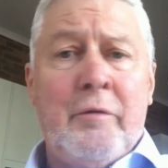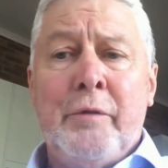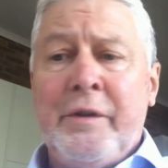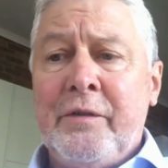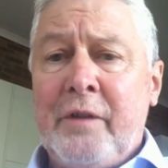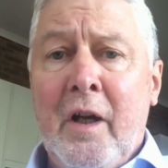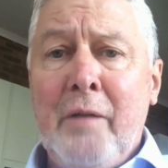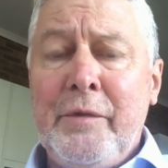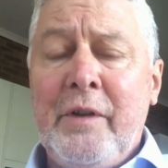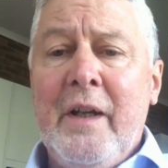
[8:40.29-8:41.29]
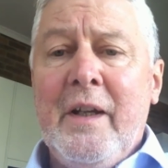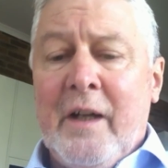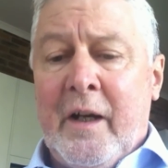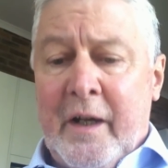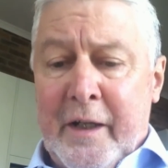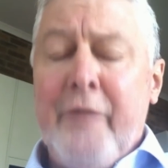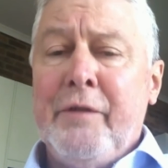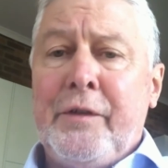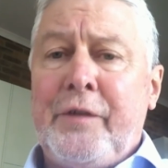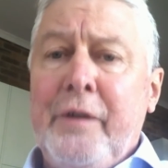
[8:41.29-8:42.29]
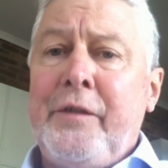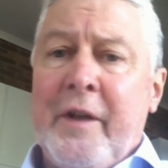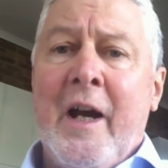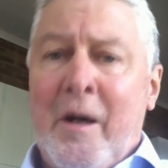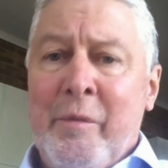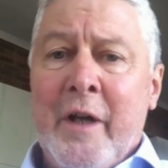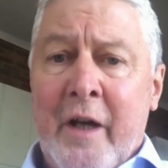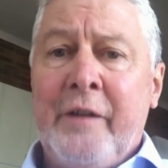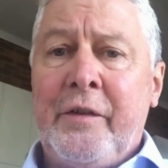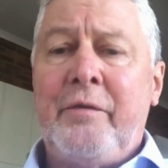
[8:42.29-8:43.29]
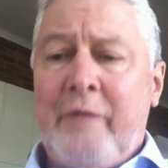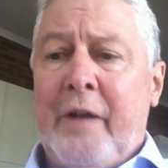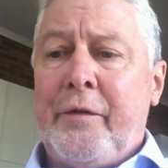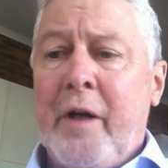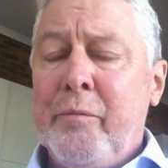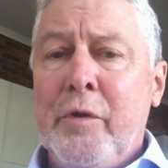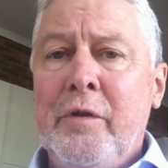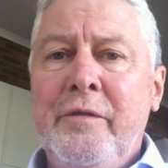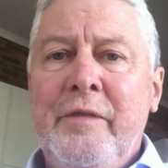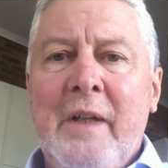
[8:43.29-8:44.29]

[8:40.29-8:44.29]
recent times uh, and even since the RBA's cash rate move